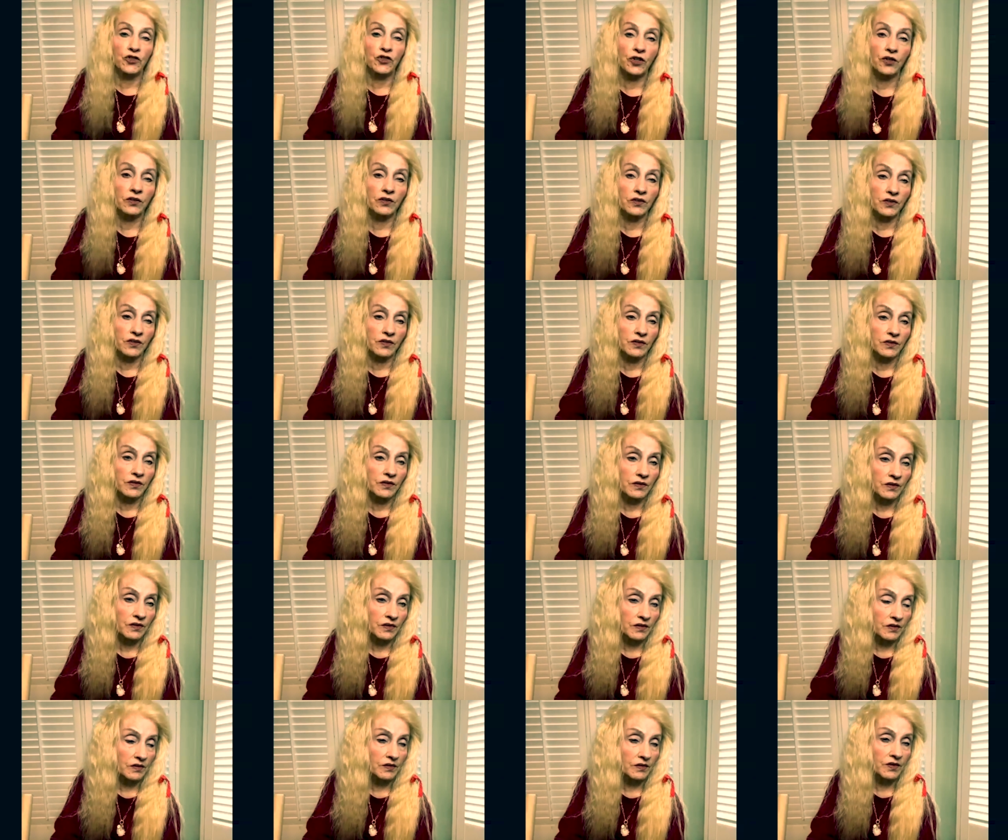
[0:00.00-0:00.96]
journals.
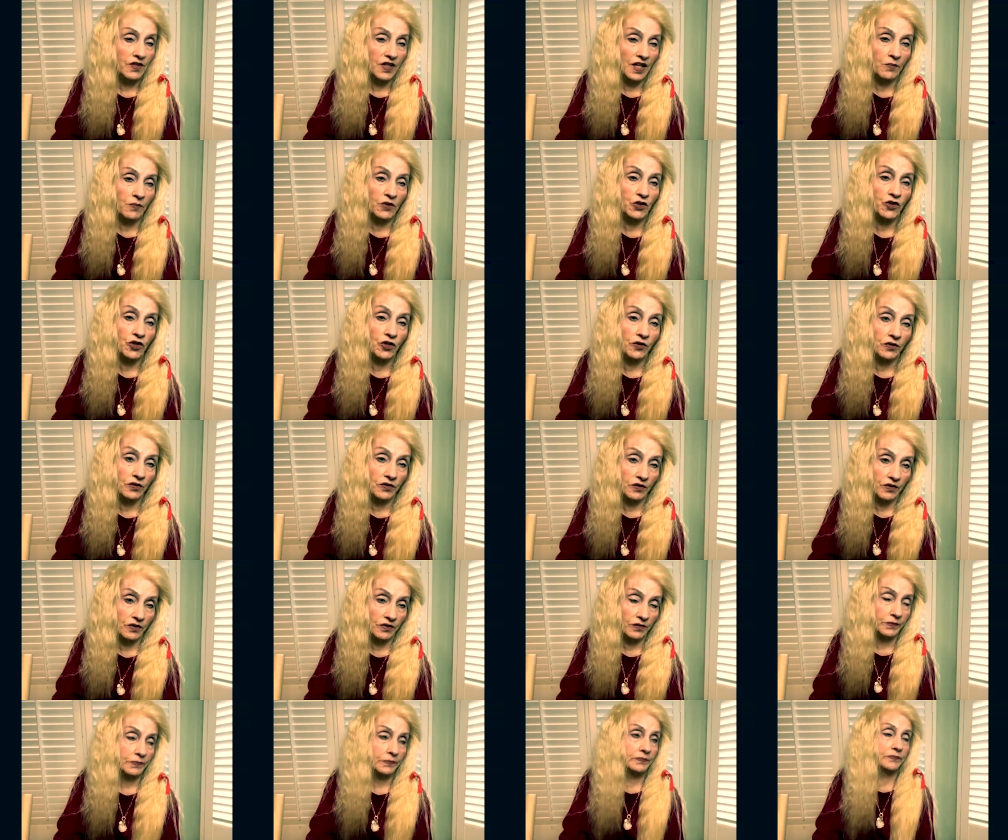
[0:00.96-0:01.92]
Same with journals.
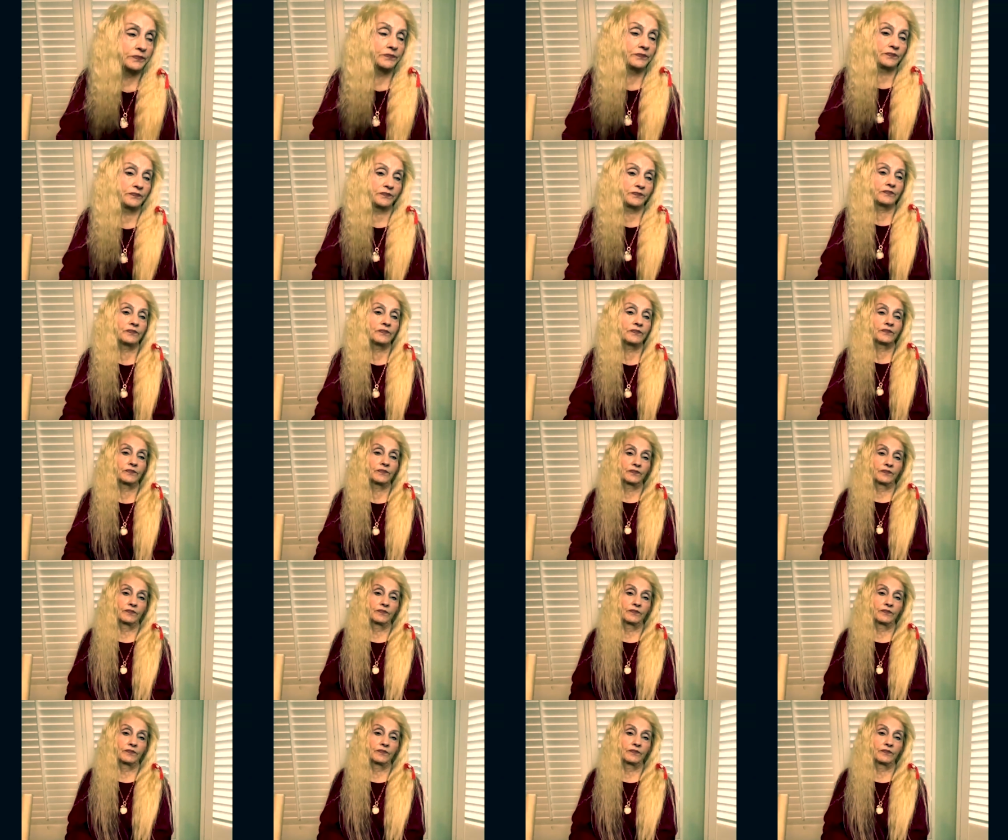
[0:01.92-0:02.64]
journals. Mm-hmm. I don't think I